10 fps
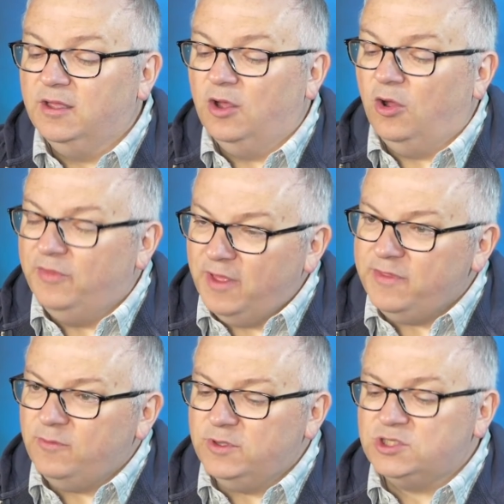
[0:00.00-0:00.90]
Although they
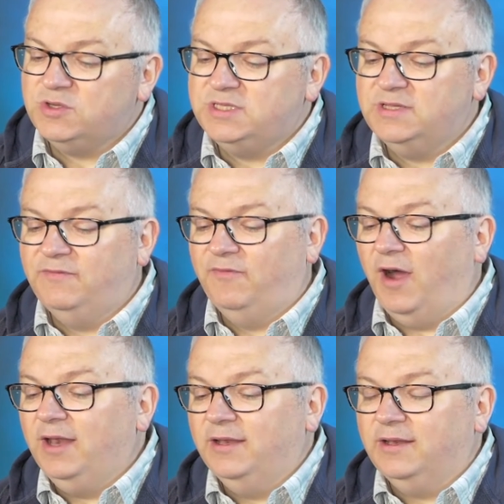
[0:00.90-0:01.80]
weren't treated
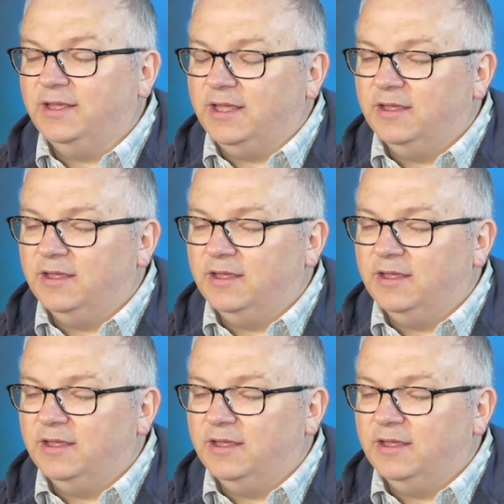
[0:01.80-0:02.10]
violently,